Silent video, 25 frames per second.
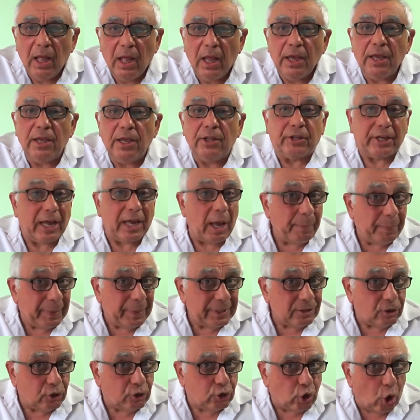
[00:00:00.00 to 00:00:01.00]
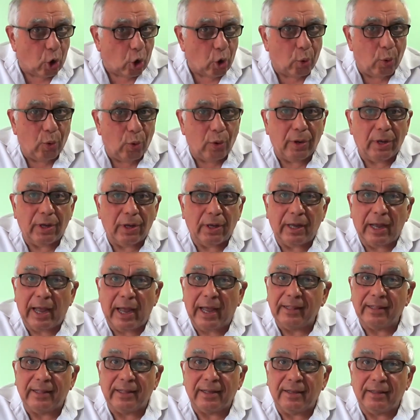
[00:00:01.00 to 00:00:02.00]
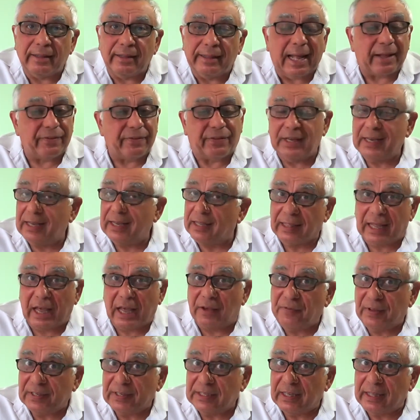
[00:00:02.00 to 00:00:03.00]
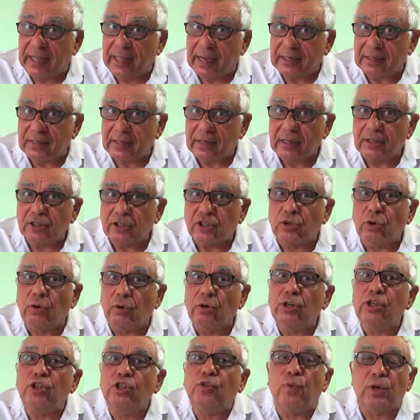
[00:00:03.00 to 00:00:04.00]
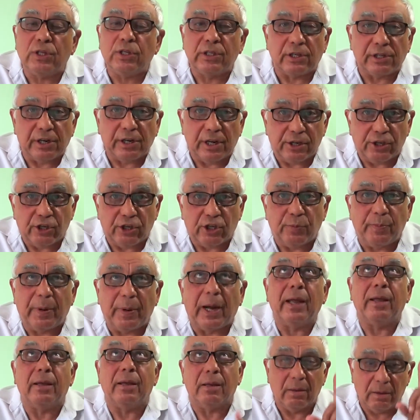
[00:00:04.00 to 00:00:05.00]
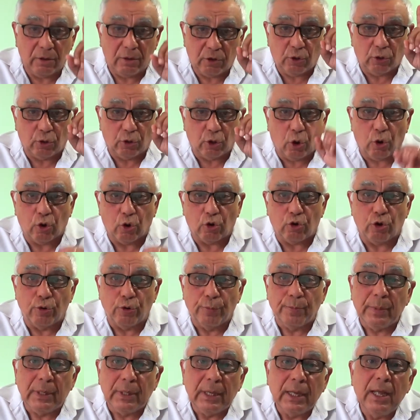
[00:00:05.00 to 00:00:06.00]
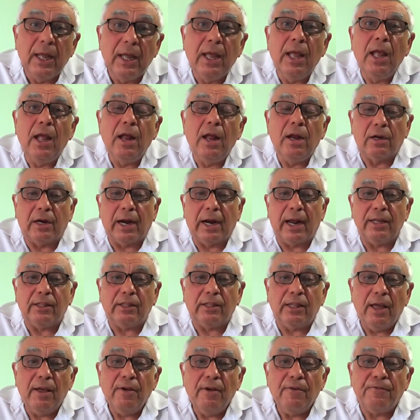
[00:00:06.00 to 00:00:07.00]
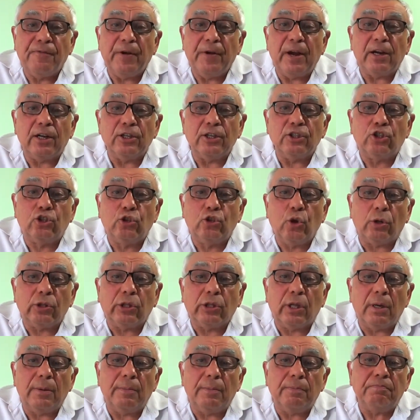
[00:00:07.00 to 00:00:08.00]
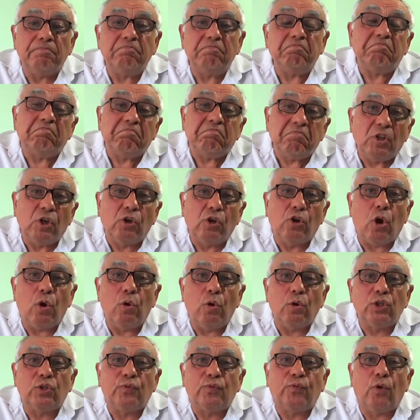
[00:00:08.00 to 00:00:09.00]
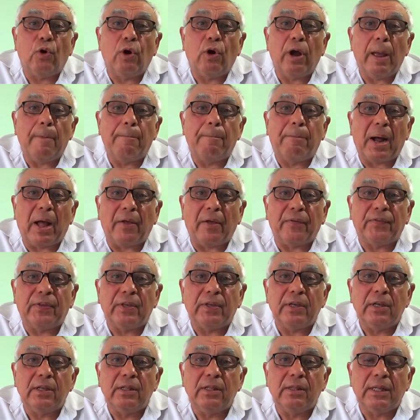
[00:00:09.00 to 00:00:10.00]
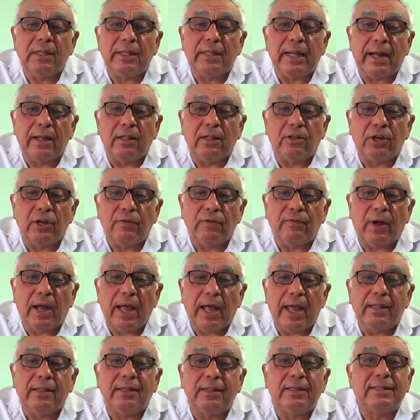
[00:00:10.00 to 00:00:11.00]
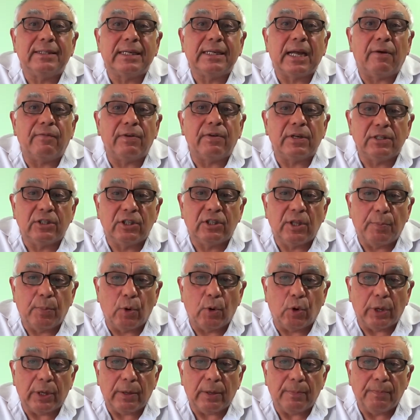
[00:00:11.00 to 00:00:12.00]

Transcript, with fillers: It happened so, and nothing in life is an accident, so it was arranged by you know who, right? Pharaoh's daughter goes for a bath in the Nile River and discovers the boy.